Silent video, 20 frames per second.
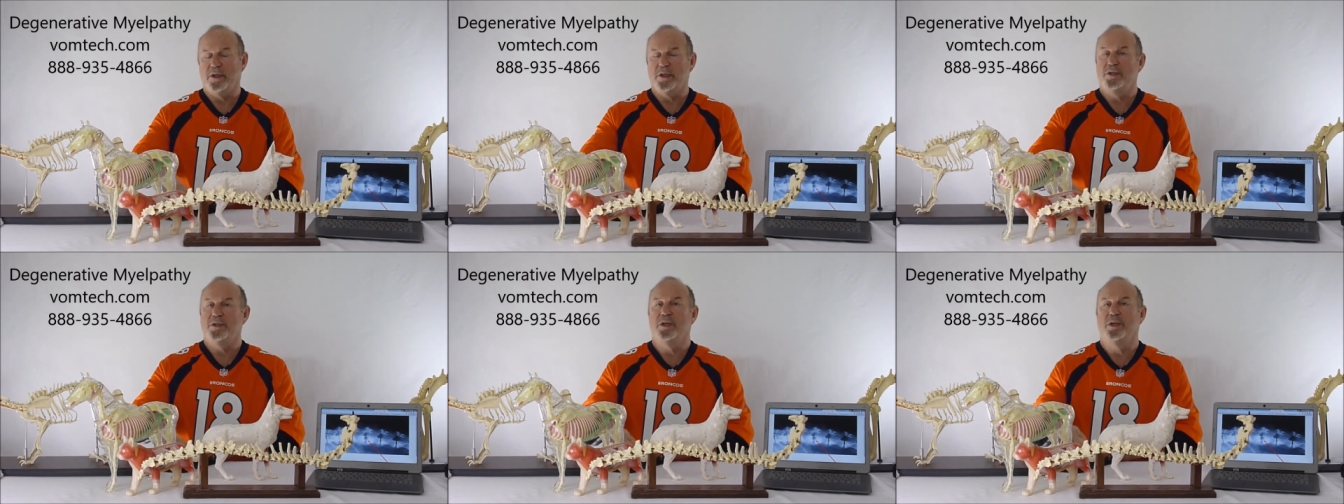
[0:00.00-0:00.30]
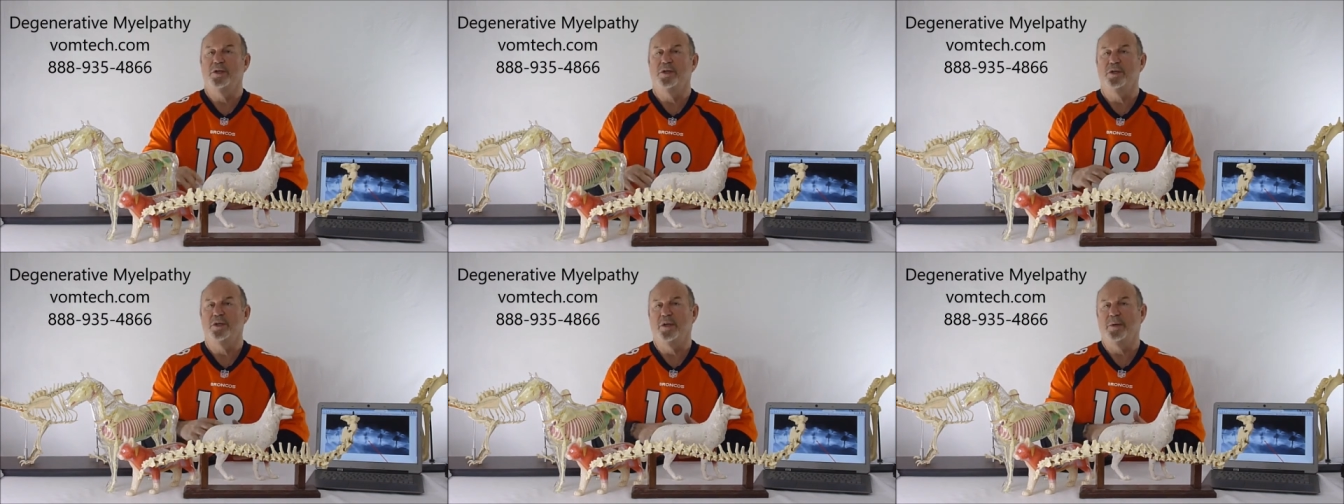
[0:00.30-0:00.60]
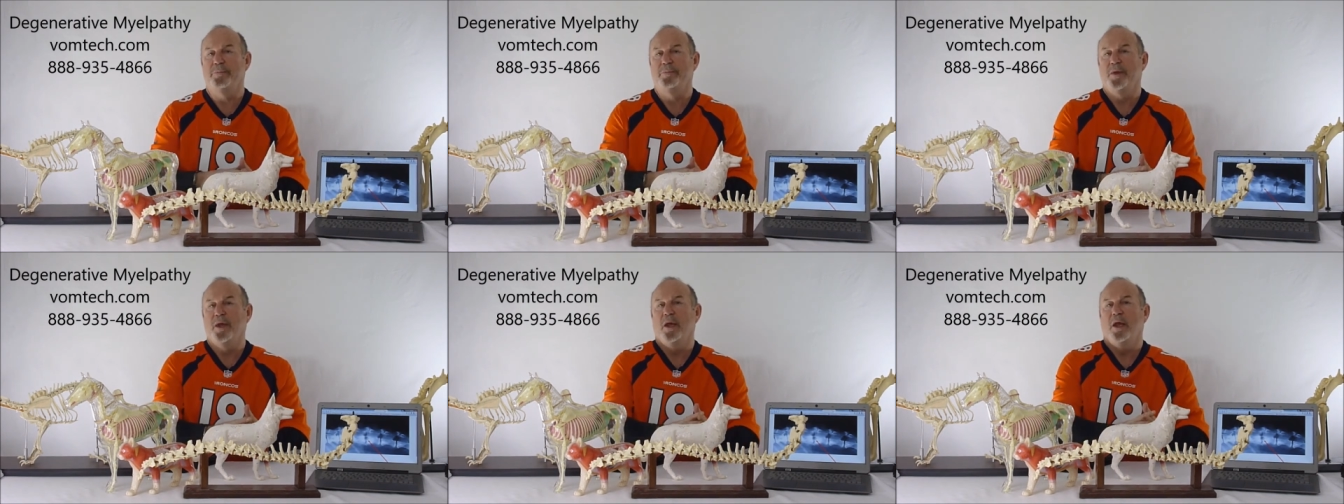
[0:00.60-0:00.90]

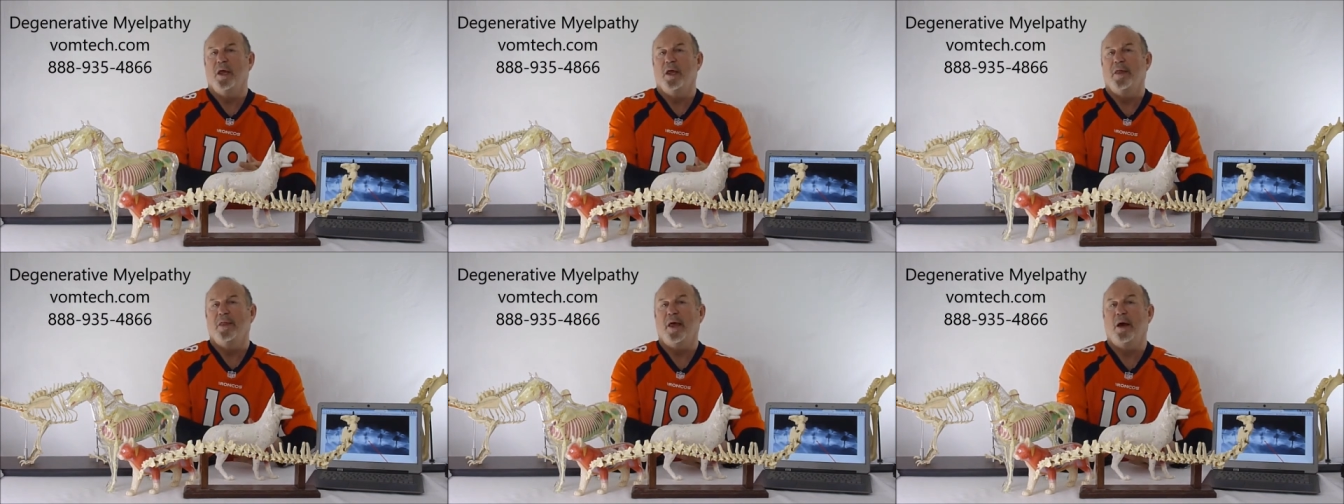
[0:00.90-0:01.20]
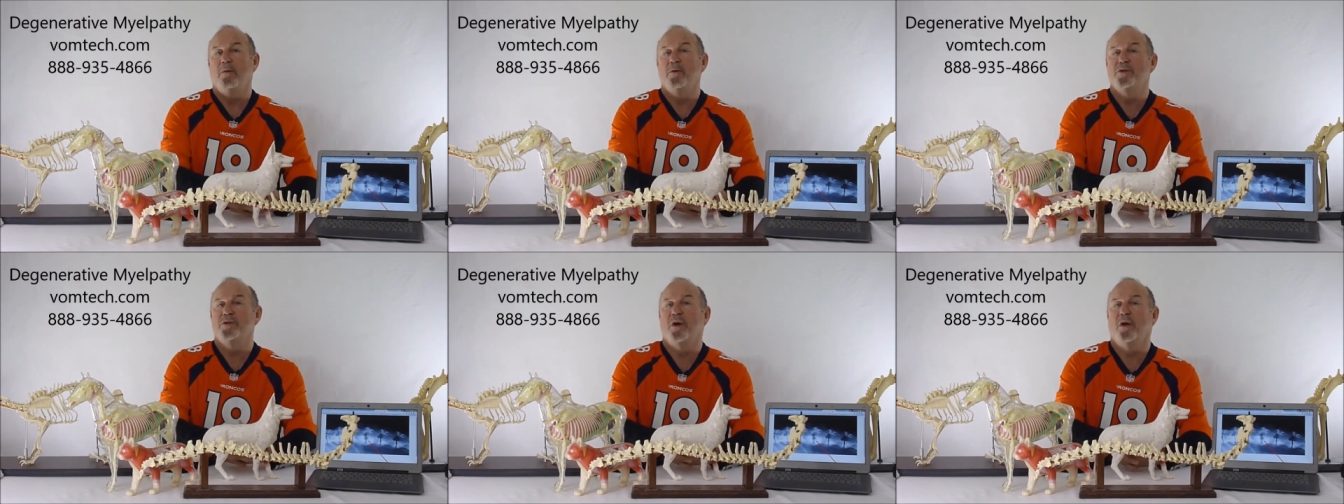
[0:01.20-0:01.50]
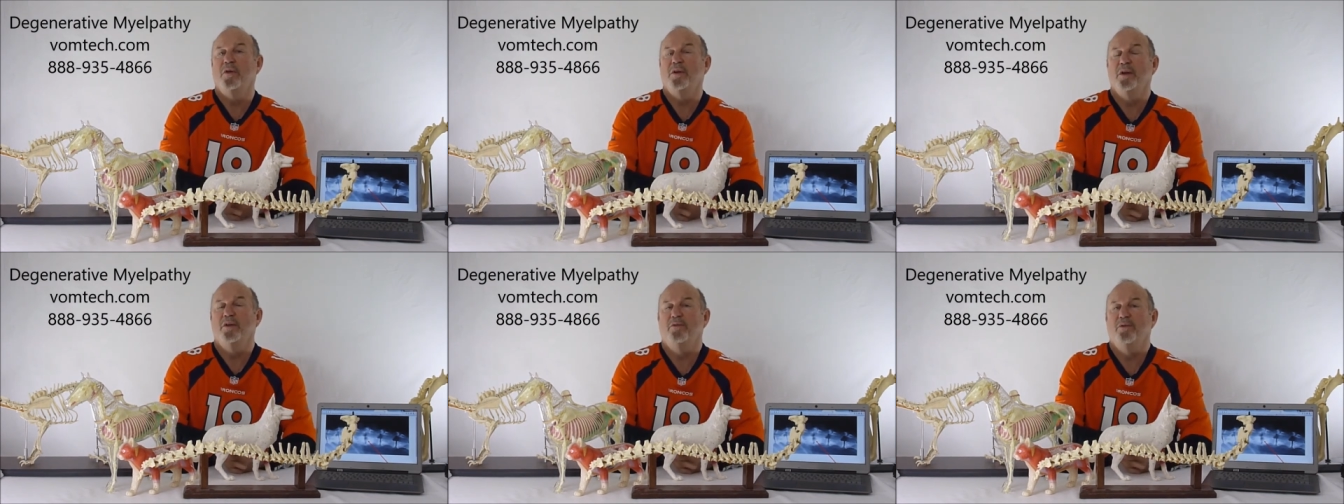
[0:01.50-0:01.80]
essentially. That was
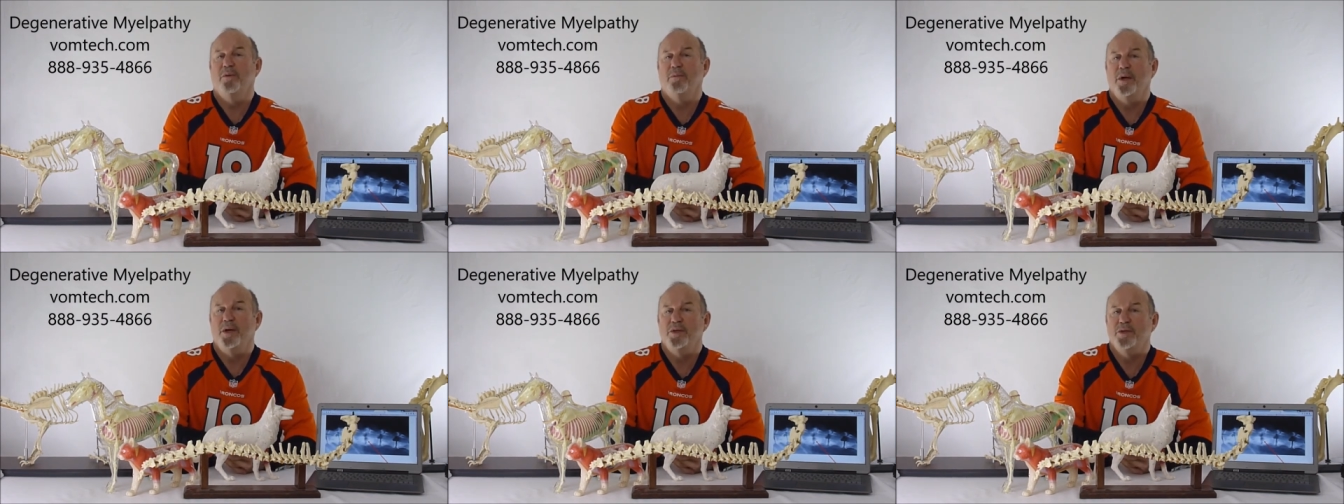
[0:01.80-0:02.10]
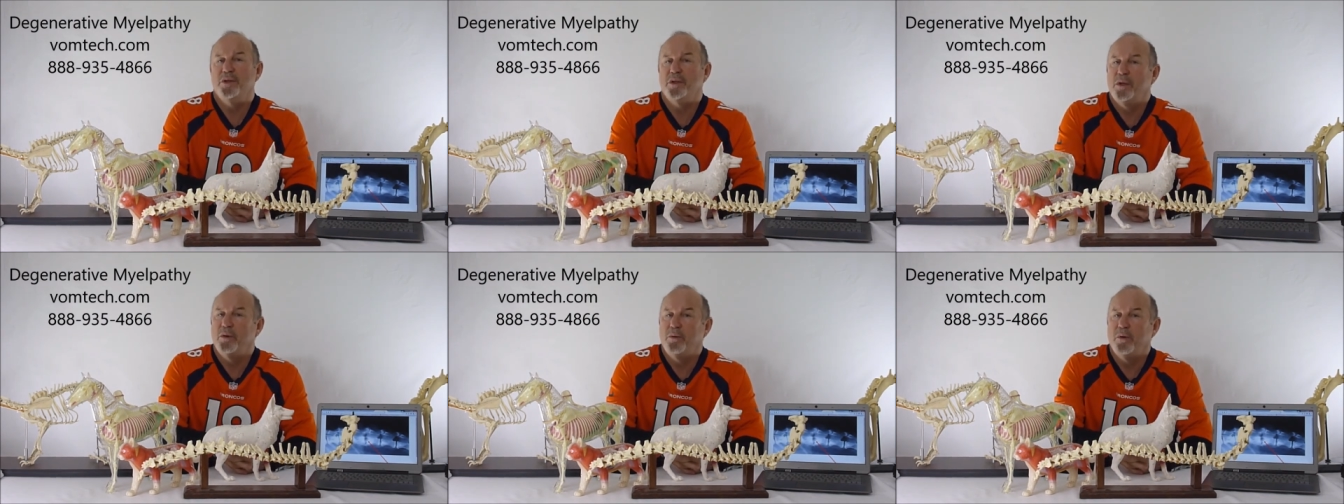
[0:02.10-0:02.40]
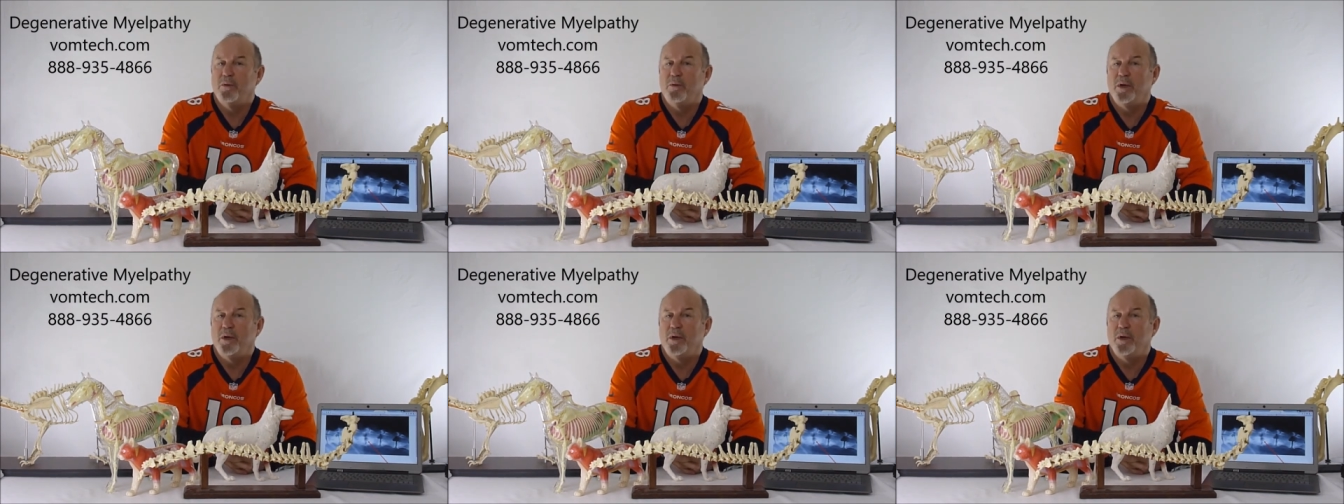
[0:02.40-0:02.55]
all the information that we